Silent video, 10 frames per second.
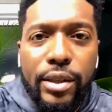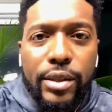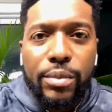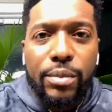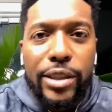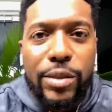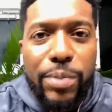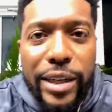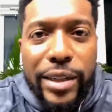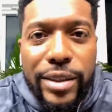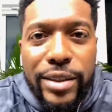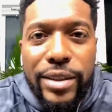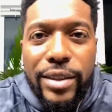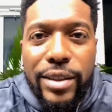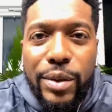into my
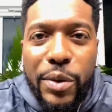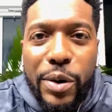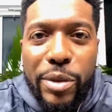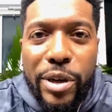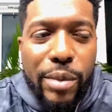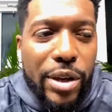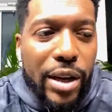space. You know what I mean?